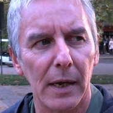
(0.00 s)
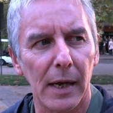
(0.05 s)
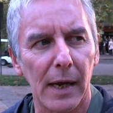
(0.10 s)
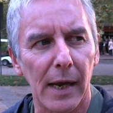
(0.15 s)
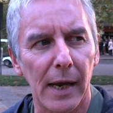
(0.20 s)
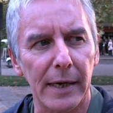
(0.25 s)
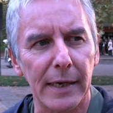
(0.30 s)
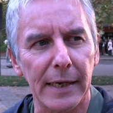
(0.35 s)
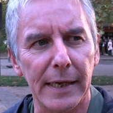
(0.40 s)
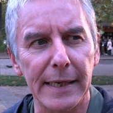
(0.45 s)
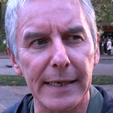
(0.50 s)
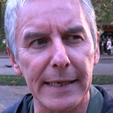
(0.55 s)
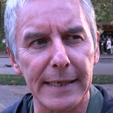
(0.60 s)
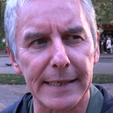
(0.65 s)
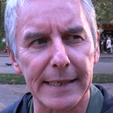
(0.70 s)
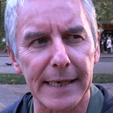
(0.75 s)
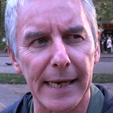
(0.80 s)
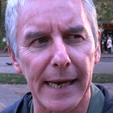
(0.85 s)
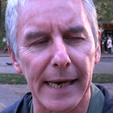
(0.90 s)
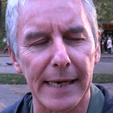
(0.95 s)
And he
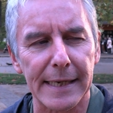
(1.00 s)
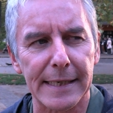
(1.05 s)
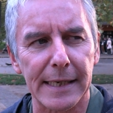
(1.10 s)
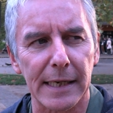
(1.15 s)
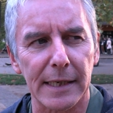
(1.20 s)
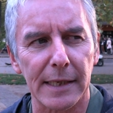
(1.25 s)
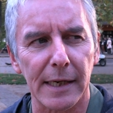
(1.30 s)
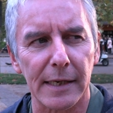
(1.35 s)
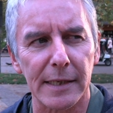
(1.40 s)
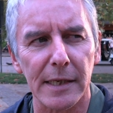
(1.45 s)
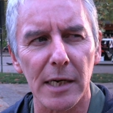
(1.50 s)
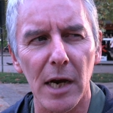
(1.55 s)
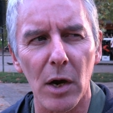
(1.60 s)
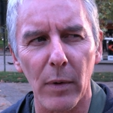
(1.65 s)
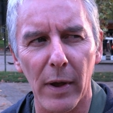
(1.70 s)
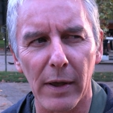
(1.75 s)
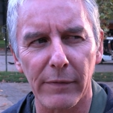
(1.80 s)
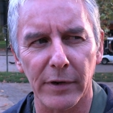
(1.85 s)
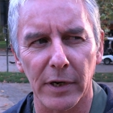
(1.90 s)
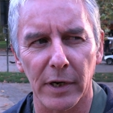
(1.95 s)
says that there's
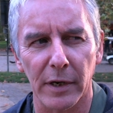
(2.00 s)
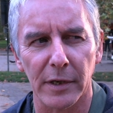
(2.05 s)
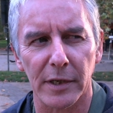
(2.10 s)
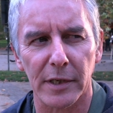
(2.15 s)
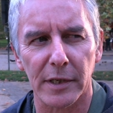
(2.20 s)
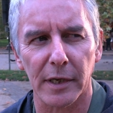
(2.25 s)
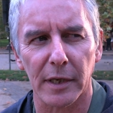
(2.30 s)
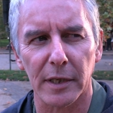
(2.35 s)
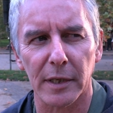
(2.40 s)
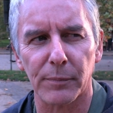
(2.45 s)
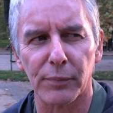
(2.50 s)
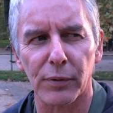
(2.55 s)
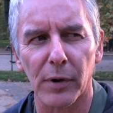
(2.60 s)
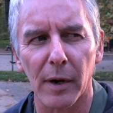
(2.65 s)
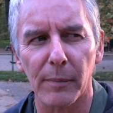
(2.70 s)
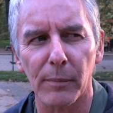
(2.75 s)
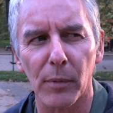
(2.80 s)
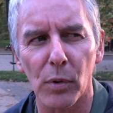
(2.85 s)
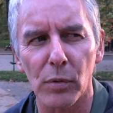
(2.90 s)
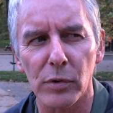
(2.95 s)
no evidence that the
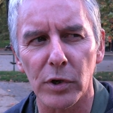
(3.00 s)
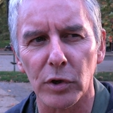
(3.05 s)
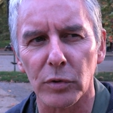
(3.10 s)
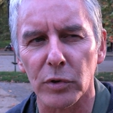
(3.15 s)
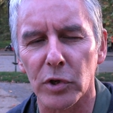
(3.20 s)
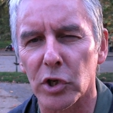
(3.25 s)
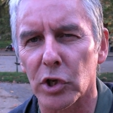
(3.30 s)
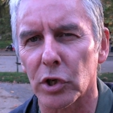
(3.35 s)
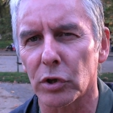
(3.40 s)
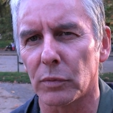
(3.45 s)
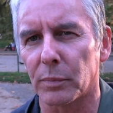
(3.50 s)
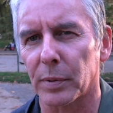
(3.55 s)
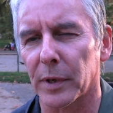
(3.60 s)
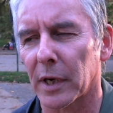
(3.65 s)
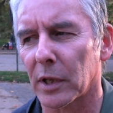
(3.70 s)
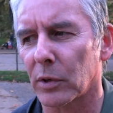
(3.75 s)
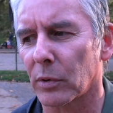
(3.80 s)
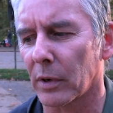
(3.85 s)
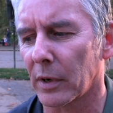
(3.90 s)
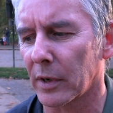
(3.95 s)
primordial soup,
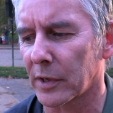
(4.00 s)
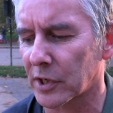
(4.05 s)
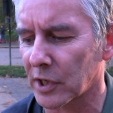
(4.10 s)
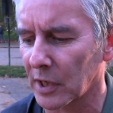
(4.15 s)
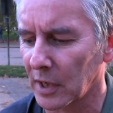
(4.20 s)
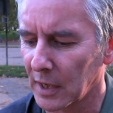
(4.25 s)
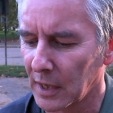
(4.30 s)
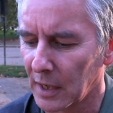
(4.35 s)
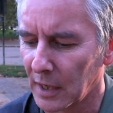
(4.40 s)
in other words,